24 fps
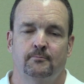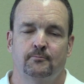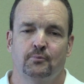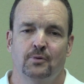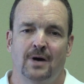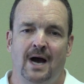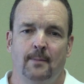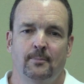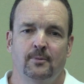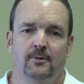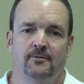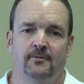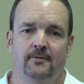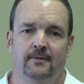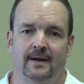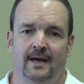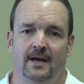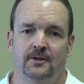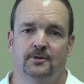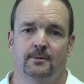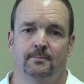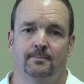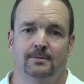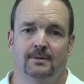Proper
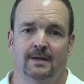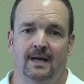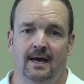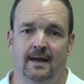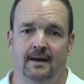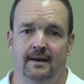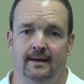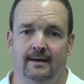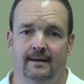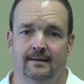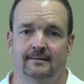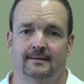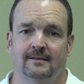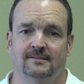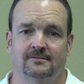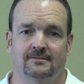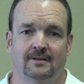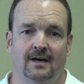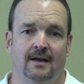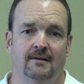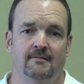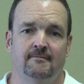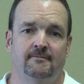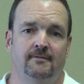financial planning does
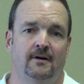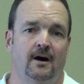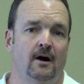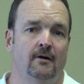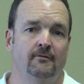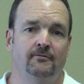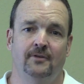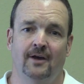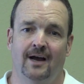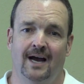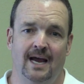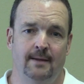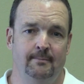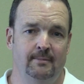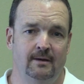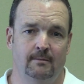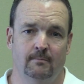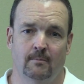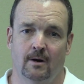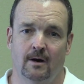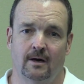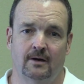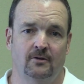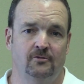not involve
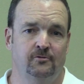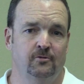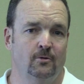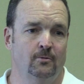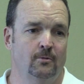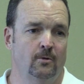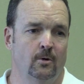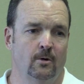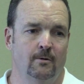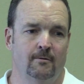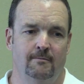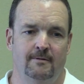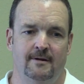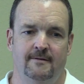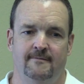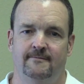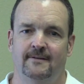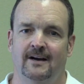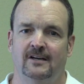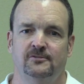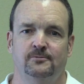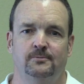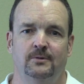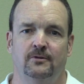timing markets or
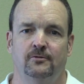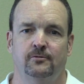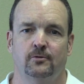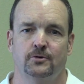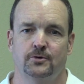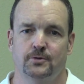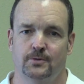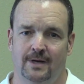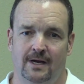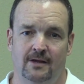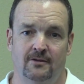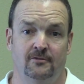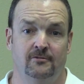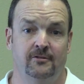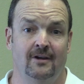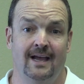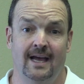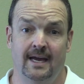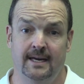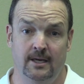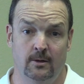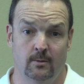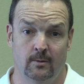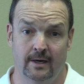investments or trends
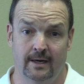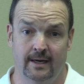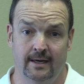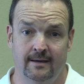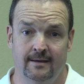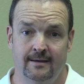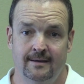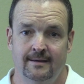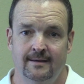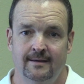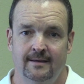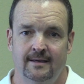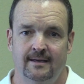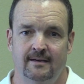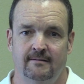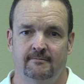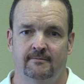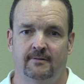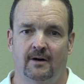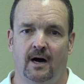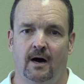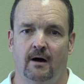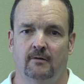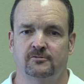anyway. It
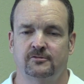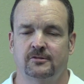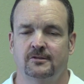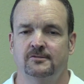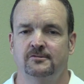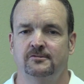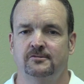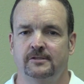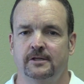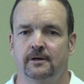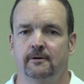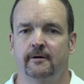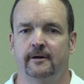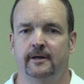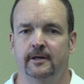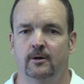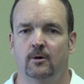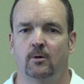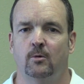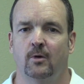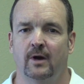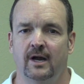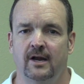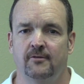involves steering
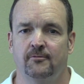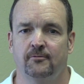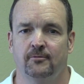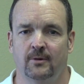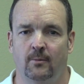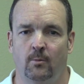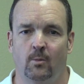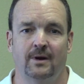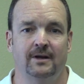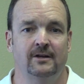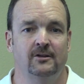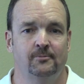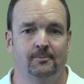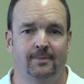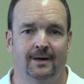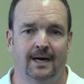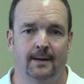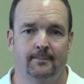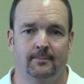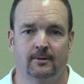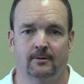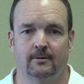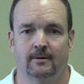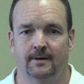you away from what is
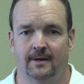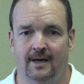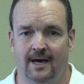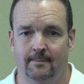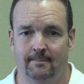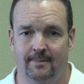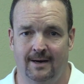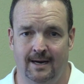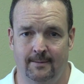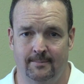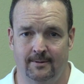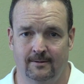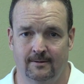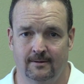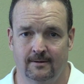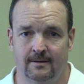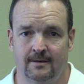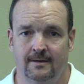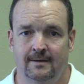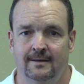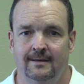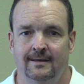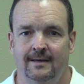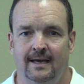popular and not
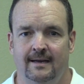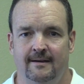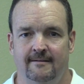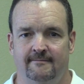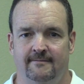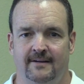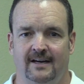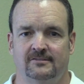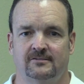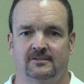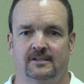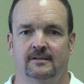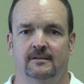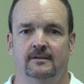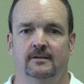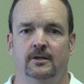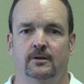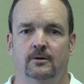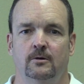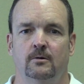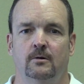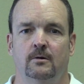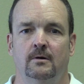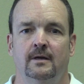popular and investing
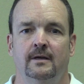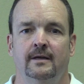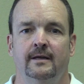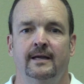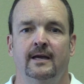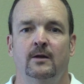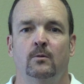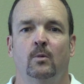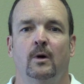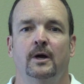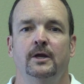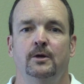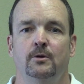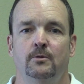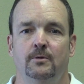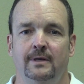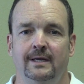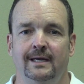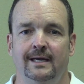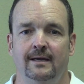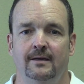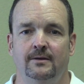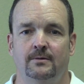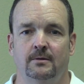you in what you
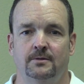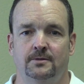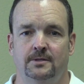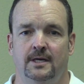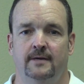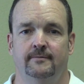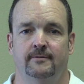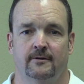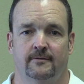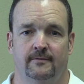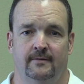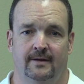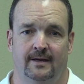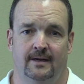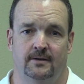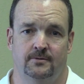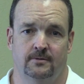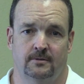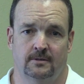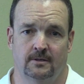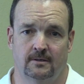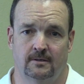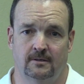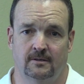need to achieve your
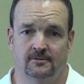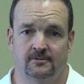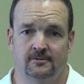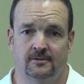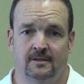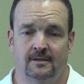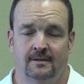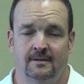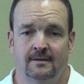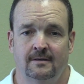financial goals.